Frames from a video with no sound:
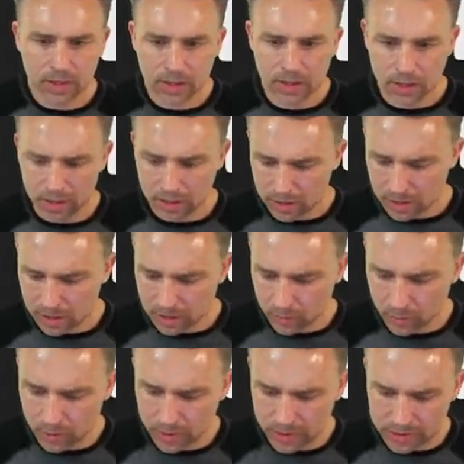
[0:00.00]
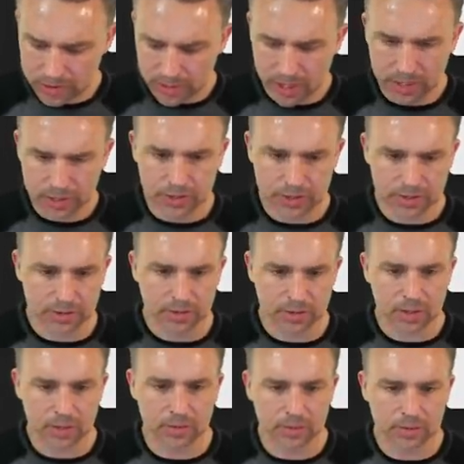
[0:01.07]
Uh, one dash
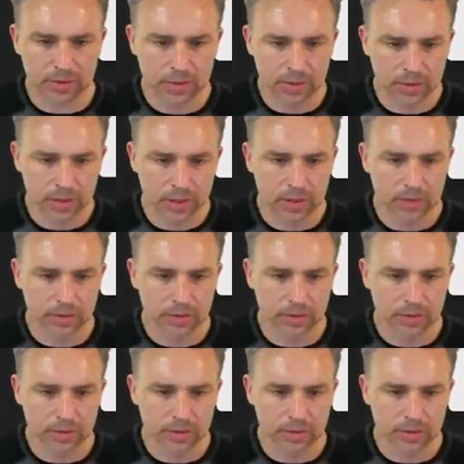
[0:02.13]
zero. There we go.